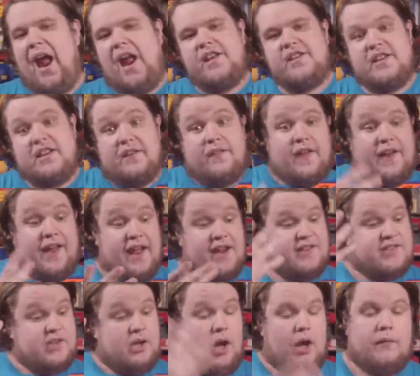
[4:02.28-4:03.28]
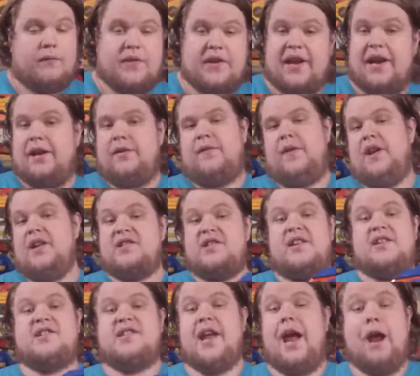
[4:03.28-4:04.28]
And in the case of the
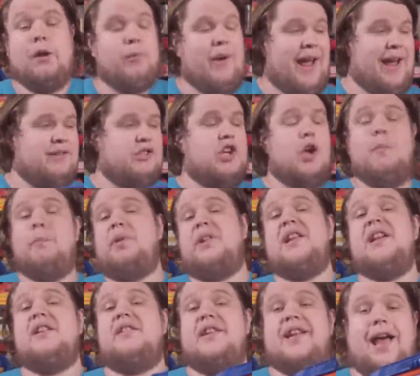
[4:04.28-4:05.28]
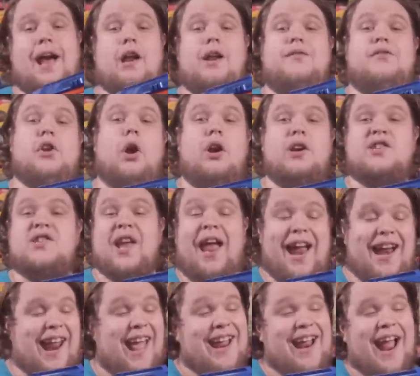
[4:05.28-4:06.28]
Infinus, let's say I ran completely out of darts,
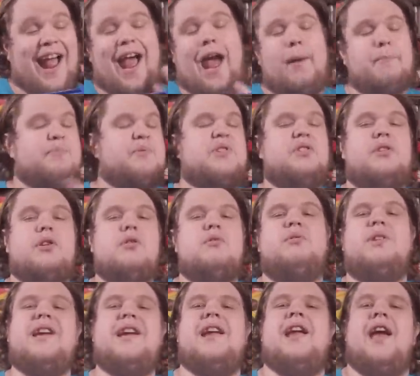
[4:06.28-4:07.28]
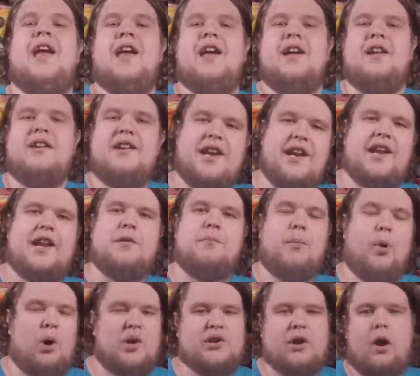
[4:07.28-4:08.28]
and I absolutely
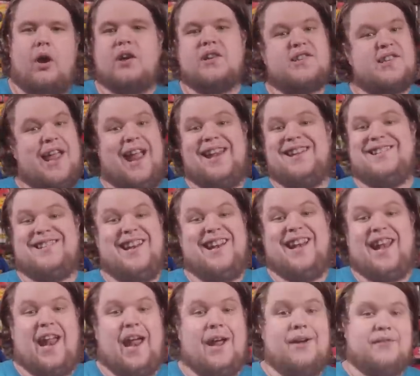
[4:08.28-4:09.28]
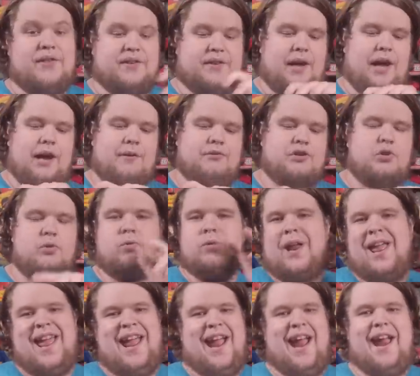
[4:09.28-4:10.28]
needed more darts and didn't have the time
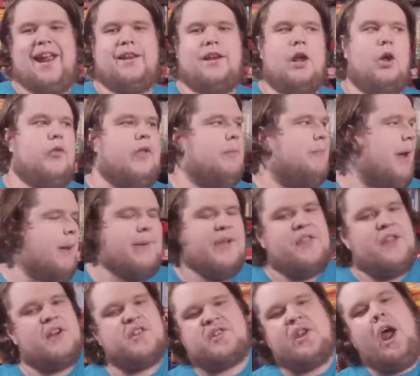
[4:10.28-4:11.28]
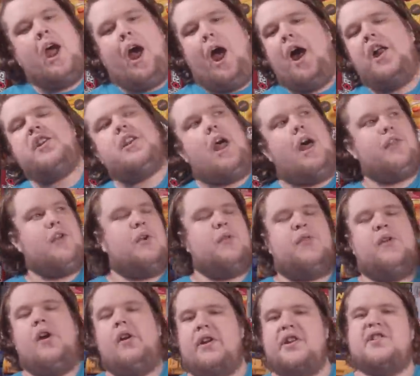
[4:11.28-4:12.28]
to handle them. Maybe there's another
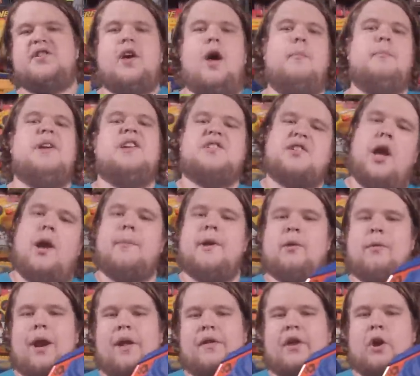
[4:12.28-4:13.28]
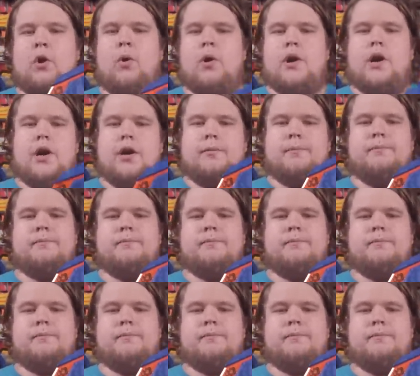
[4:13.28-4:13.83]
30 zombies coming around the corner